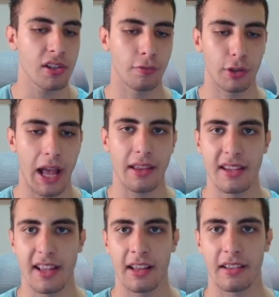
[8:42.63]
The reason for that
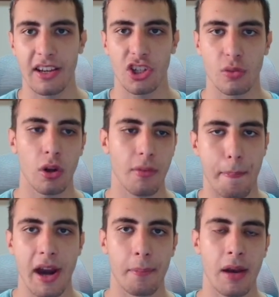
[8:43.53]
is that they just want the
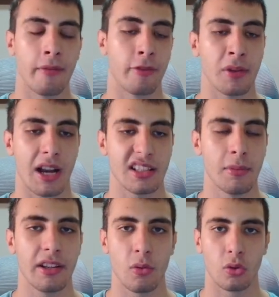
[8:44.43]
bare minimum from the
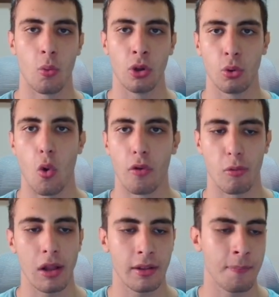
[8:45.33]
customer. They don't want to
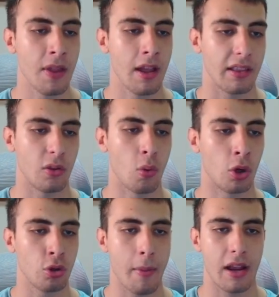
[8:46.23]
overwhelm them. They
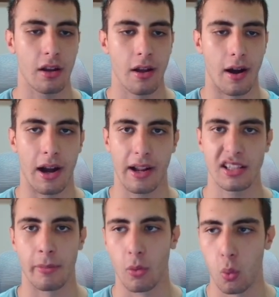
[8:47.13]
want to make
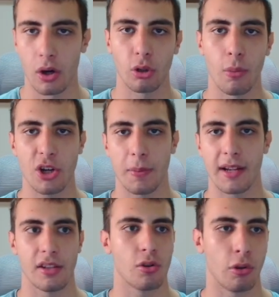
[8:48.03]
customer work too much
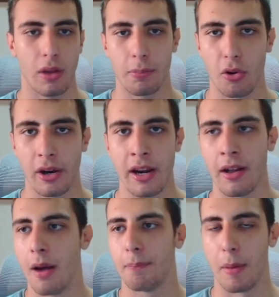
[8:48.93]
because it's going to get
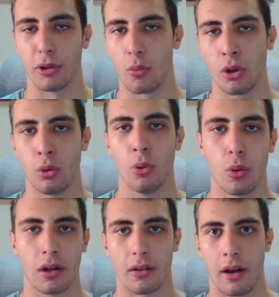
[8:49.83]
boring. People don't want to do
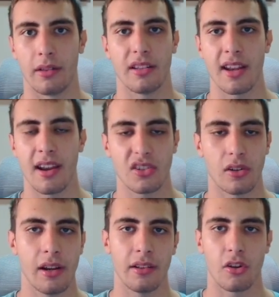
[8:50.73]
work that is unnecessary.